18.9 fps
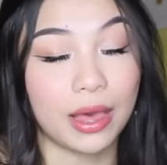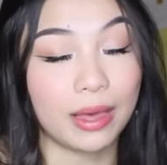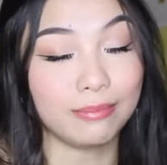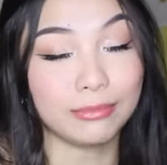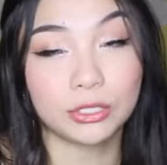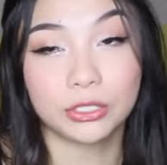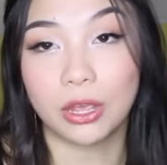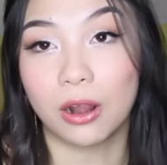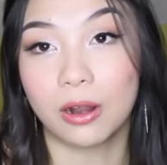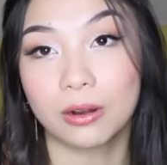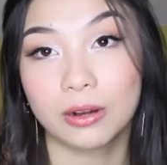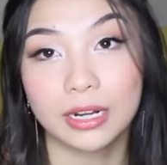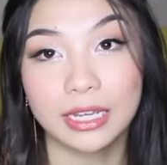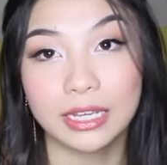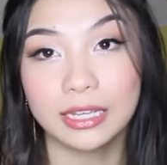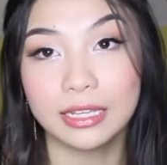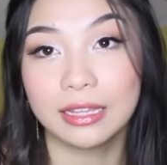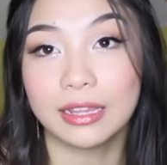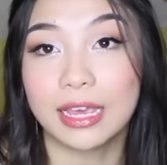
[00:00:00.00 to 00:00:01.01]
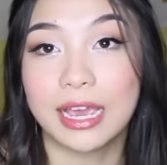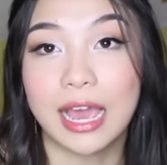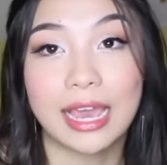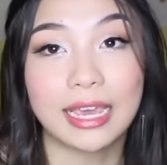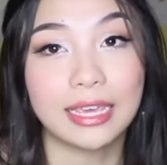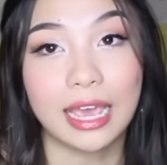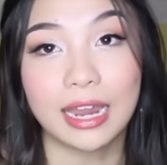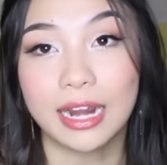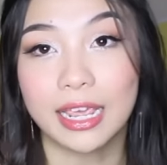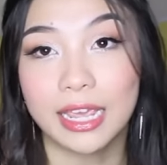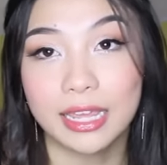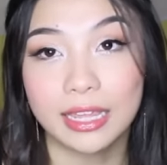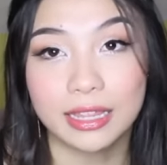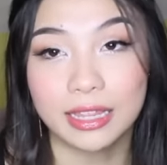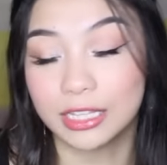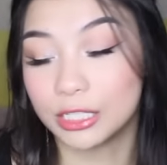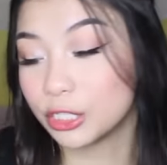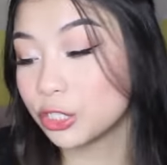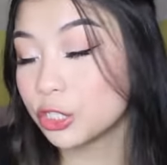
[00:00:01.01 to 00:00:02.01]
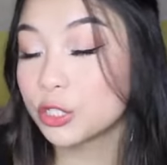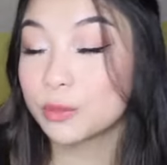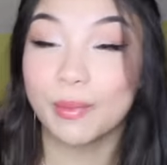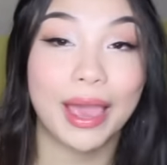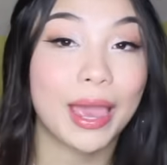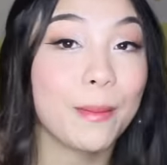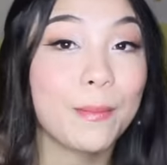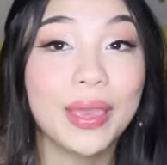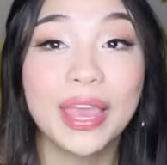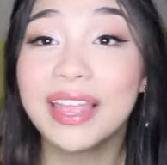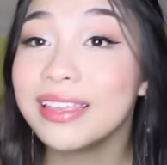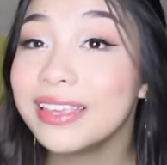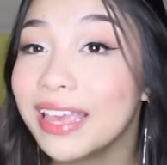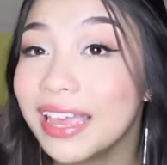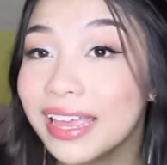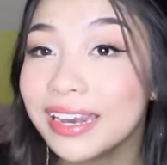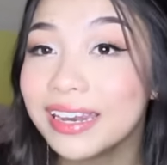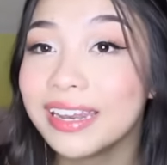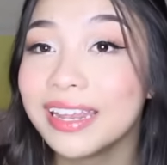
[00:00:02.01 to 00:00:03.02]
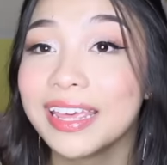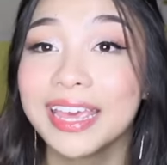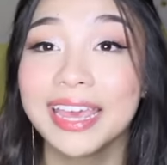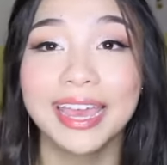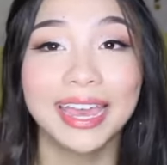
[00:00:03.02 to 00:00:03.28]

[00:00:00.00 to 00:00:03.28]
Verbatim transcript: I'm sorry, like I get it. This is just my opinion.